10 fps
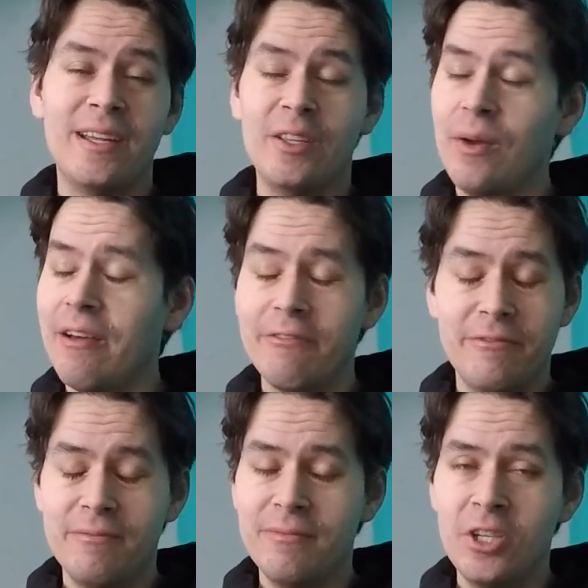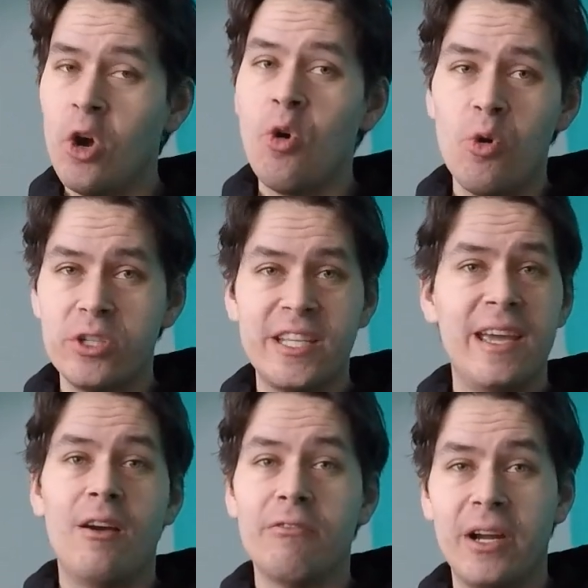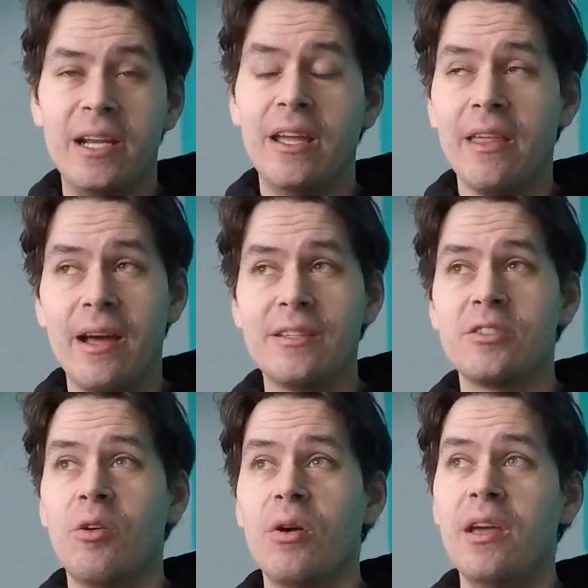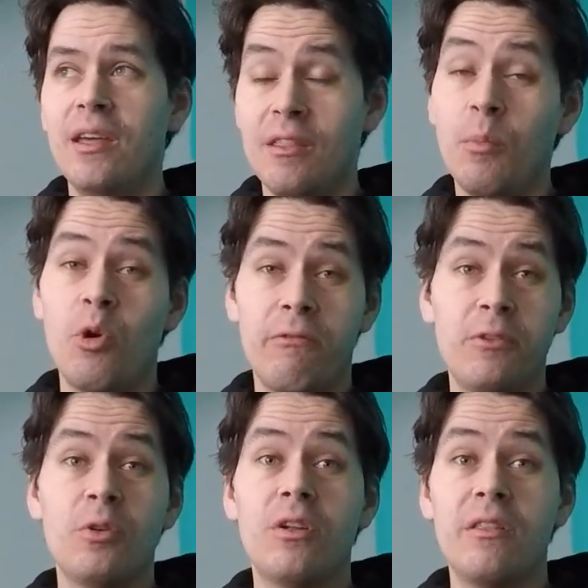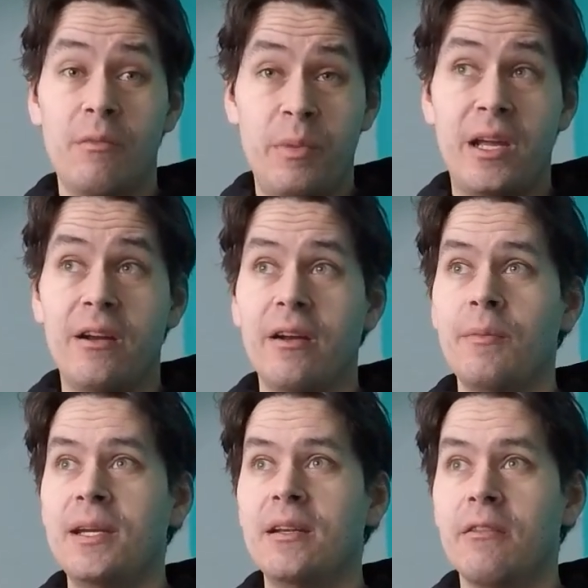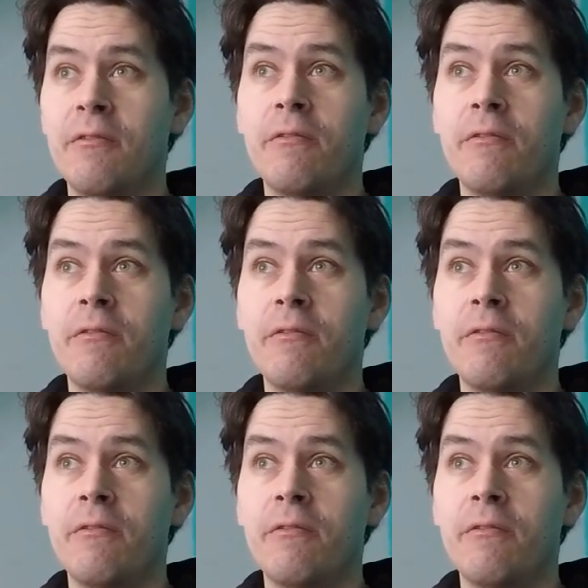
You have no say over any of that. So the more fuel, the better. I mean,